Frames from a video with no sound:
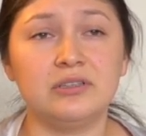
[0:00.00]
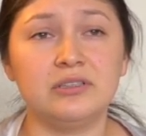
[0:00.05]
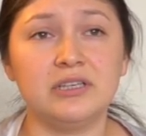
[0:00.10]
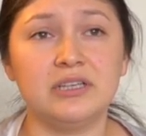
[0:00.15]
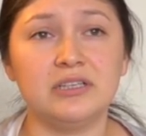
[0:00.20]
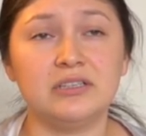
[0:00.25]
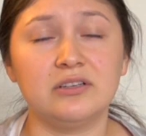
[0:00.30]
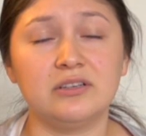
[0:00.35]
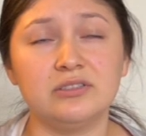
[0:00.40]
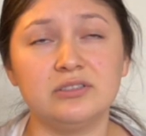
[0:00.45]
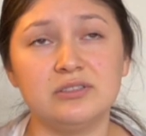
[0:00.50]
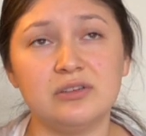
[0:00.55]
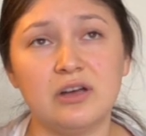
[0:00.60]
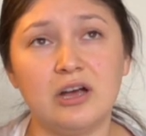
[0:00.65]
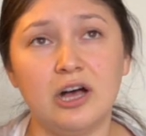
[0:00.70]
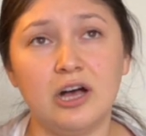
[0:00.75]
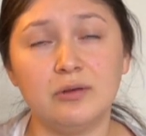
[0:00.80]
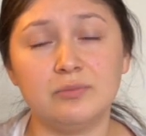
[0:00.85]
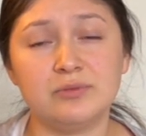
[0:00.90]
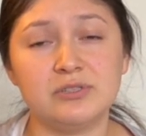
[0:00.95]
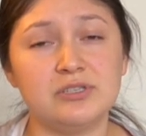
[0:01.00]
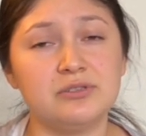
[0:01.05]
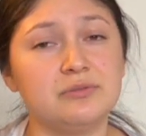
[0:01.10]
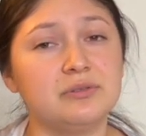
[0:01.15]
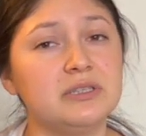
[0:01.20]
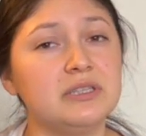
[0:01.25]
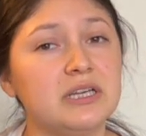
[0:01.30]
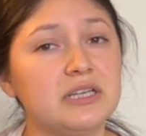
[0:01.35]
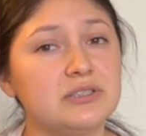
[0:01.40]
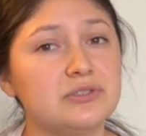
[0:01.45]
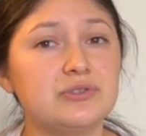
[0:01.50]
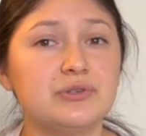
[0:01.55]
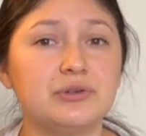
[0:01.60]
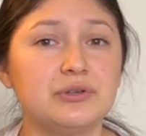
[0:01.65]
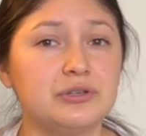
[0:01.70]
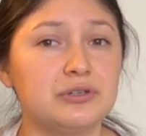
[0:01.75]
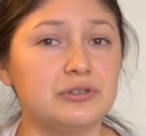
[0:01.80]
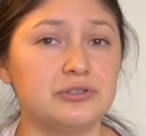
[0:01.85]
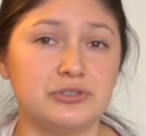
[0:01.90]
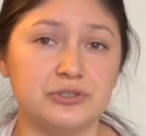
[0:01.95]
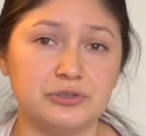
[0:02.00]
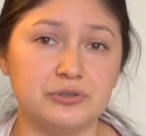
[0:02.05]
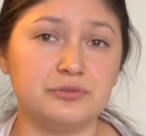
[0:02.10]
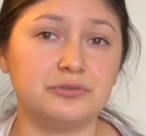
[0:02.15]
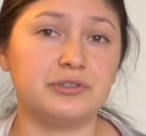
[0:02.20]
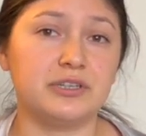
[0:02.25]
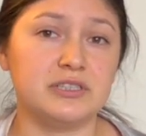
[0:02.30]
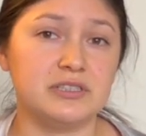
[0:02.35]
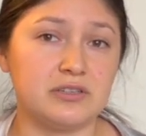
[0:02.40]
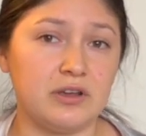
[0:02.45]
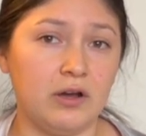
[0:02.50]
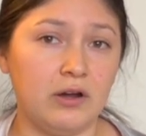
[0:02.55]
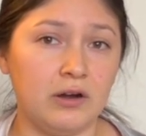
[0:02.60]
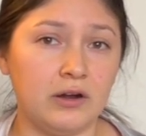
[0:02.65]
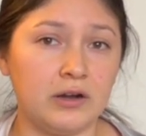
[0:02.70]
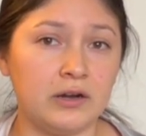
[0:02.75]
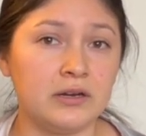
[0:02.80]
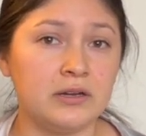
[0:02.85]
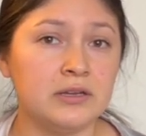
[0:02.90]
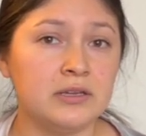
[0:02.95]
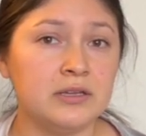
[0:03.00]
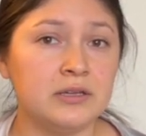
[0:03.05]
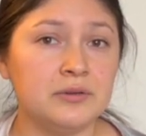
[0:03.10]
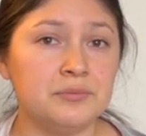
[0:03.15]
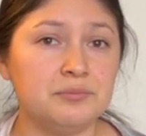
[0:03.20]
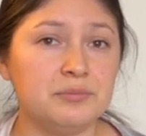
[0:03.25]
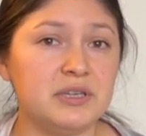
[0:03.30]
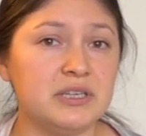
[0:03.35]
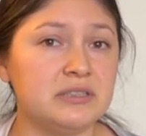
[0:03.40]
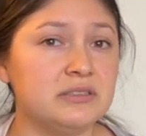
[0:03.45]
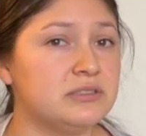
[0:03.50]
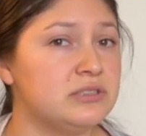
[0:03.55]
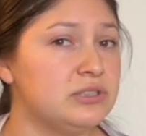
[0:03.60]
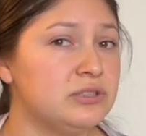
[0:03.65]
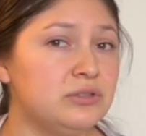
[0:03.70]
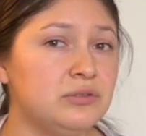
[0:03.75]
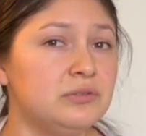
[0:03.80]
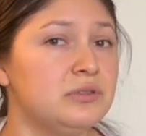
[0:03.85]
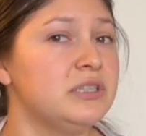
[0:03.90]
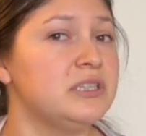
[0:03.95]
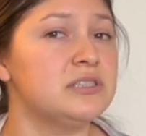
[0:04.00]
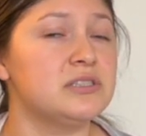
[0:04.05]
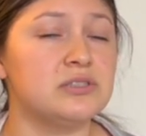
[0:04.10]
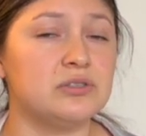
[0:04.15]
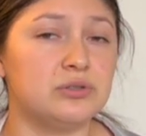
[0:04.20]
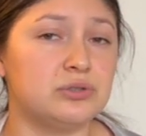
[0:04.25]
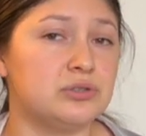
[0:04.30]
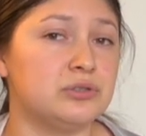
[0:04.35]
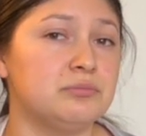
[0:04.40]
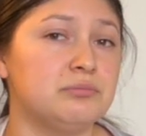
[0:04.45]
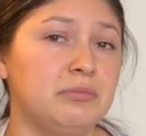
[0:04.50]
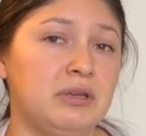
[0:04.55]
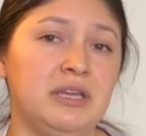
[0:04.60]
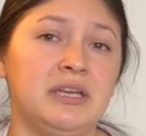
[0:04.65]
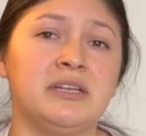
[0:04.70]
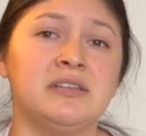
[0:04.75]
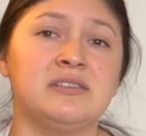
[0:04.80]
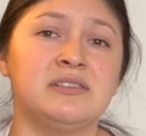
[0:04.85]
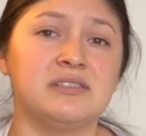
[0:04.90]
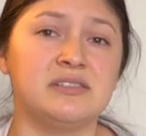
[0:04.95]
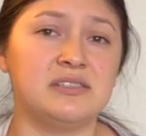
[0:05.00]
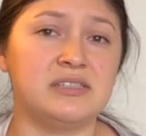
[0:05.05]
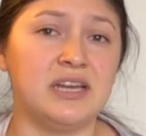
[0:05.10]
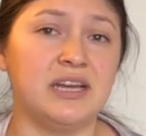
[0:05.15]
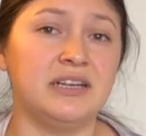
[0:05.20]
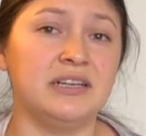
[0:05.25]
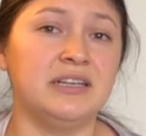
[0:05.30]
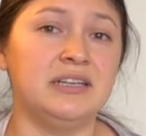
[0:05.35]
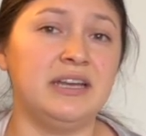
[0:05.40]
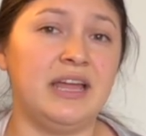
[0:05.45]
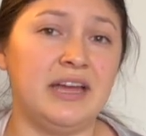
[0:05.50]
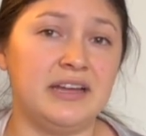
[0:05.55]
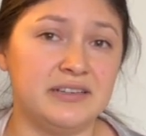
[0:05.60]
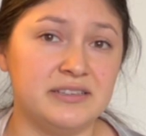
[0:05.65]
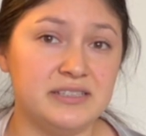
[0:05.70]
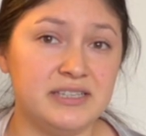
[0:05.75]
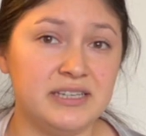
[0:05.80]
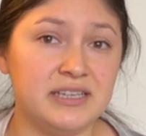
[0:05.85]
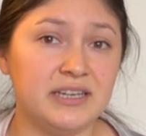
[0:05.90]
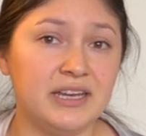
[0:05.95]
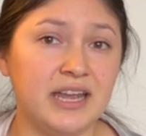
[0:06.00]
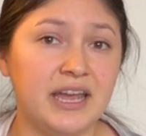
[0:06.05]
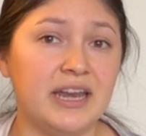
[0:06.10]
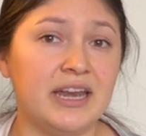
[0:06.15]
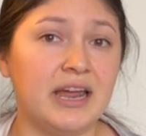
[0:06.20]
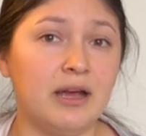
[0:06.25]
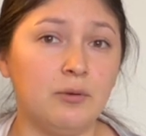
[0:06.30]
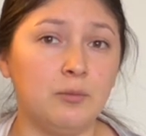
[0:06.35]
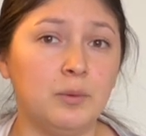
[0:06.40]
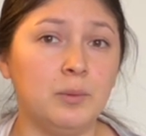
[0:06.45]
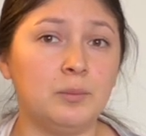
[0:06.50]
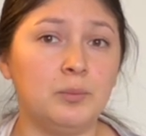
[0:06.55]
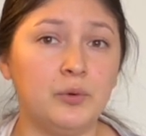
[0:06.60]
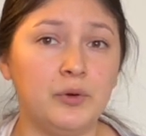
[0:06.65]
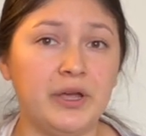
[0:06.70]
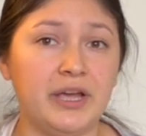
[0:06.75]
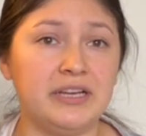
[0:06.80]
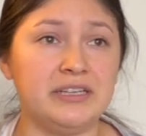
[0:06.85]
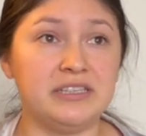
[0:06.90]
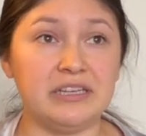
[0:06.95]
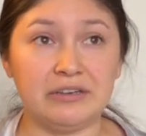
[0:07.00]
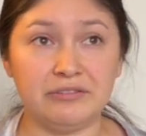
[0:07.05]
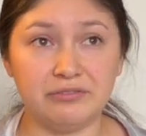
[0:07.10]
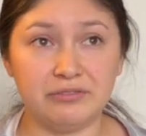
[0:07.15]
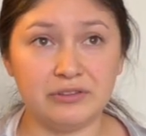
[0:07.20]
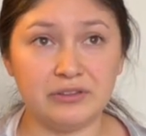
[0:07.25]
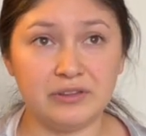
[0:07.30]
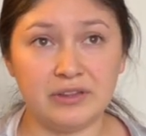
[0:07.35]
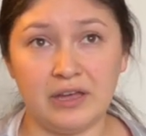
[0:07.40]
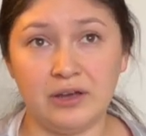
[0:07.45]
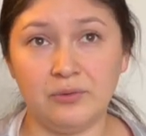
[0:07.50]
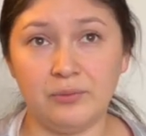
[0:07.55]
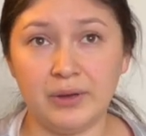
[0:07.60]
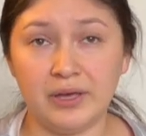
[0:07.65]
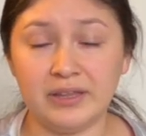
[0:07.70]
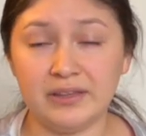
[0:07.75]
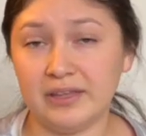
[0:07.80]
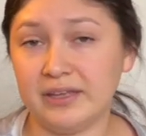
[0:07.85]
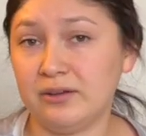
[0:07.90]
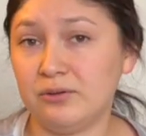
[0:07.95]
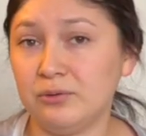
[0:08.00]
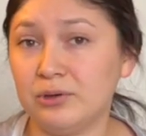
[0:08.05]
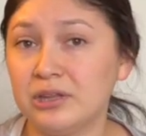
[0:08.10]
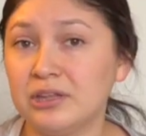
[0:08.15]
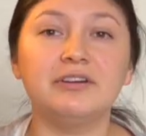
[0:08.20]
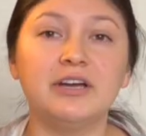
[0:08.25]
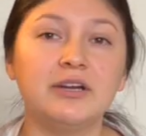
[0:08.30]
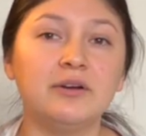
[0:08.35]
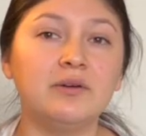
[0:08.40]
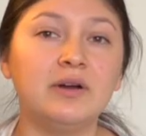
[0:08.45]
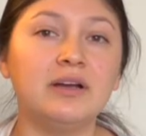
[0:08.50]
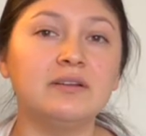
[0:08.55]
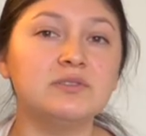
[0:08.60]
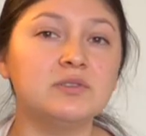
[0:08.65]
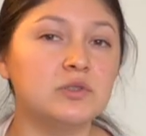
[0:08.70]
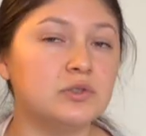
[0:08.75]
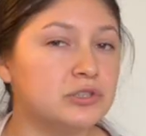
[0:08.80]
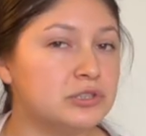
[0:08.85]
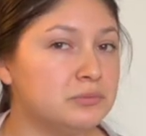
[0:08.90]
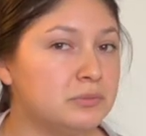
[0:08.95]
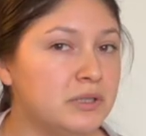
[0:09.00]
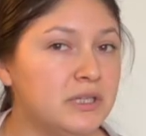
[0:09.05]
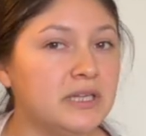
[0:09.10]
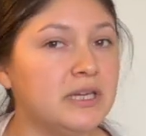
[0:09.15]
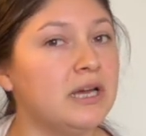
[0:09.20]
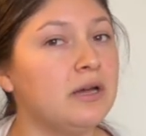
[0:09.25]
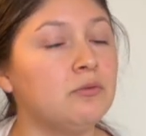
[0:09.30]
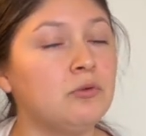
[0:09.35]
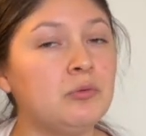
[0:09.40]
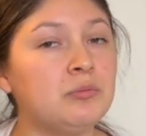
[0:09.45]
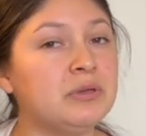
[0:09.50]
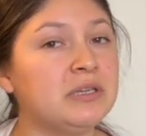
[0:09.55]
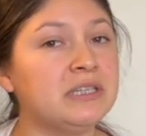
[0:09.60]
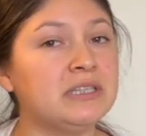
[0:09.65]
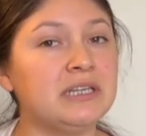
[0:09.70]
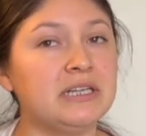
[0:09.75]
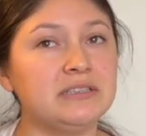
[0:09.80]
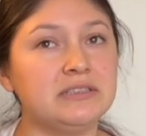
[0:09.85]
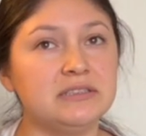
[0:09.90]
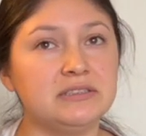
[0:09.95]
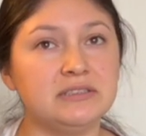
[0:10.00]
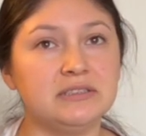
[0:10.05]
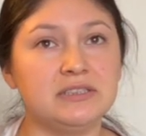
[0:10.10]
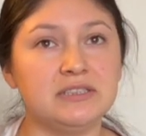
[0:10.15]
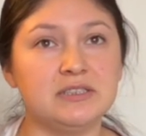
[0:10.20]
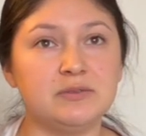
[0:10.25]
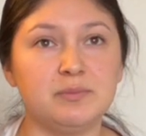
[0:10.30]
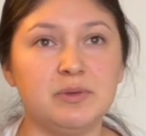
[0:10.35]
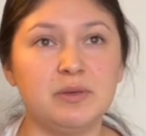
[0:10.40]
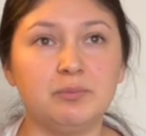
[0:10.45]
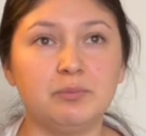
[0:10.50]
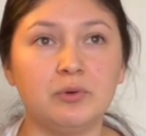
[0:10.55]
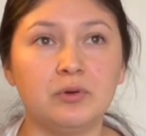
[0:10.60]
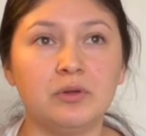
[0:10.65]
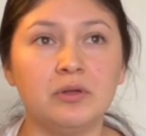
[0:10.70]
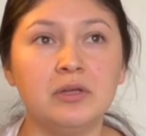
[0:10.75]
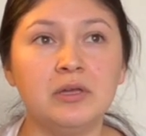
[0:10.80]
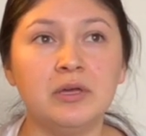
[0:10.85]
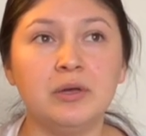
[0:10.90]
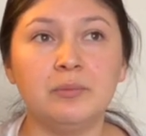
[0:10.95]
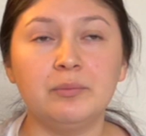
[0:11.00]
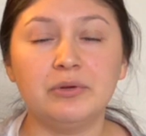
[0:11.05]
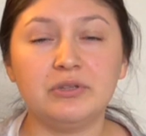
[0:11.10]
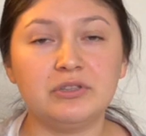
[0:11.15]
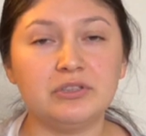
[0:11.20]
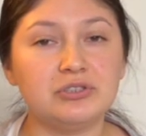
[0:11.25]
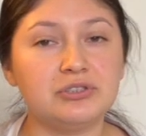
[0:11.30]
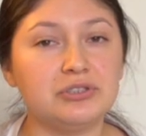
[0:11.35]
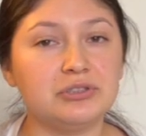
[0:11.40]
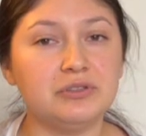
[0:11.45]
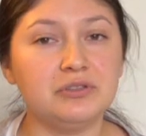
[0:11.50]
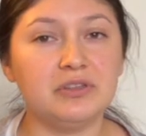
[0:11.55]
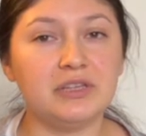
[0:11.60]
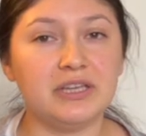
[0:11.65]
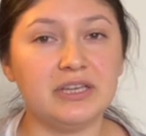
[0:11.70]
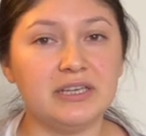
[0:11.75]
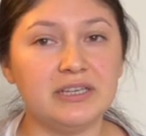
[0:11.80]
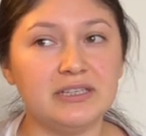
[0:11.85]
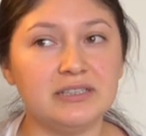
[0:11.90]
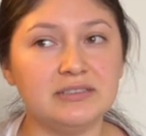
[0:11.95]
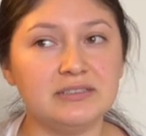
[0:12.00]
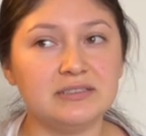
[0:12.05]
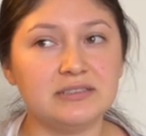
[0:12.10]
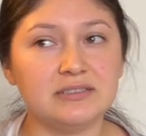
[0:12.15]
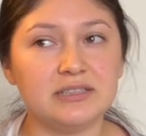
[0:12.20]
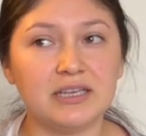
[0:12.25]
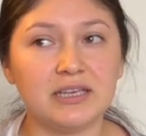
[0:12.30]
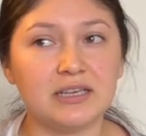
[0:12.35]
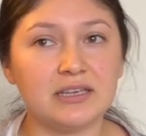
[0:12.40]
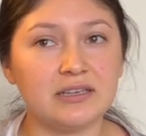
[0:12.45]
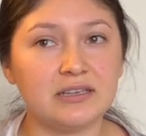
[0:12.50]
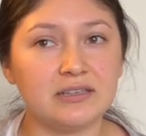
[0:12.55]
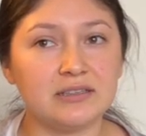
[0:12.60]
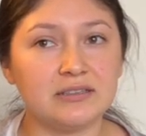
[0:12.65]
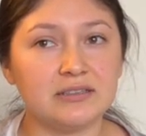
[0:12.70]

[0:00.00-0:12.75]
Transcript: it also helps to realize who your true friends are, because you don't need social media to stay connected. And at one point I did feel that way, like, well, if I don't have social media, I won't be connected to these people. But the truth is, like,